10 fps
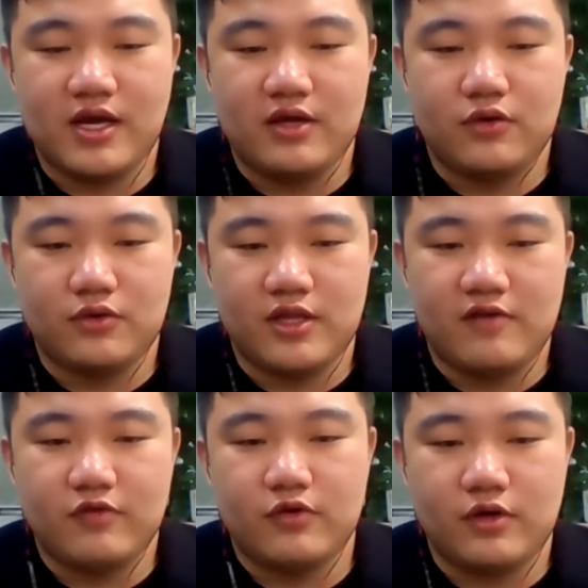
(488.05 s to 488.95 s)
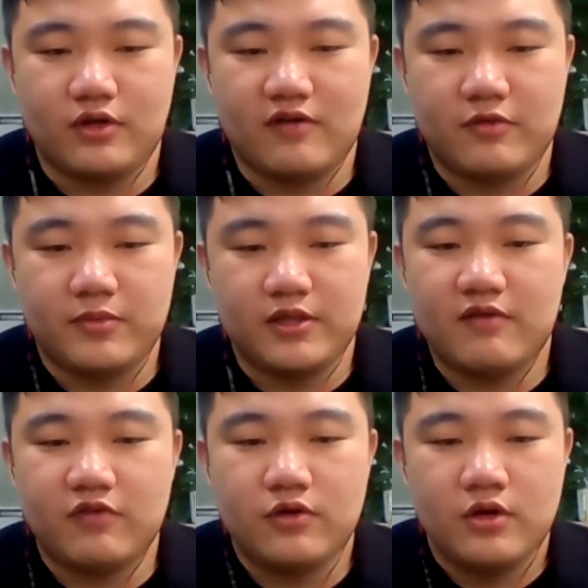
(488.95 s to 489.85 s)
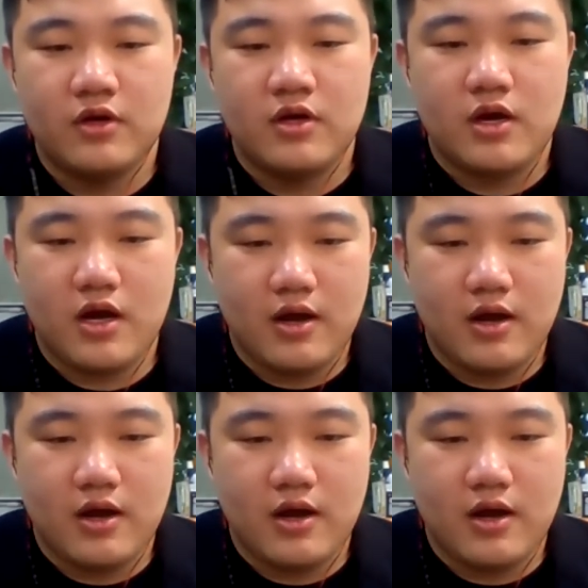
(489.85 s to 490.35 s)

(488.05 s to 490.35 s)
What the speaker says: societal level or government level.